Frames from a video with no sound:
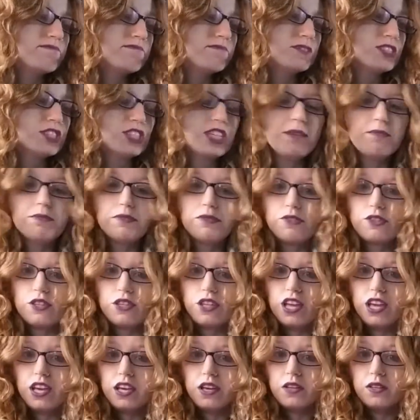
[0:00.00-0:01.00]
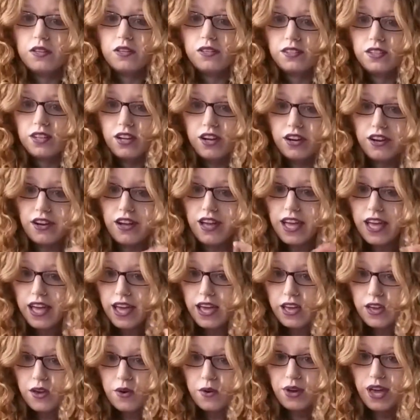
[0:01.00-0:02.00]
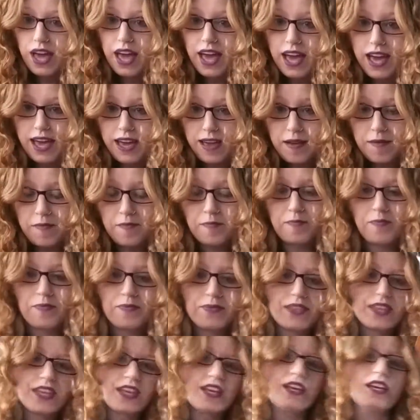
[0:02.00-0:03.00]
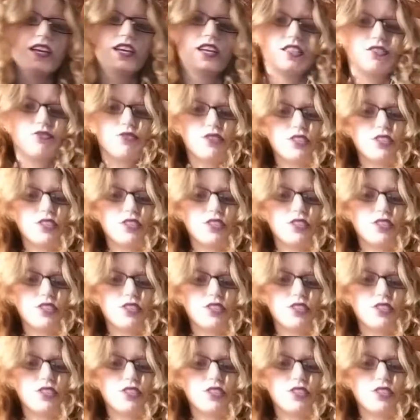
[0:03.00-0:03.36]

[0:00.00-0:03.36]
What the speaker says: the tips of the tail are a-okay. The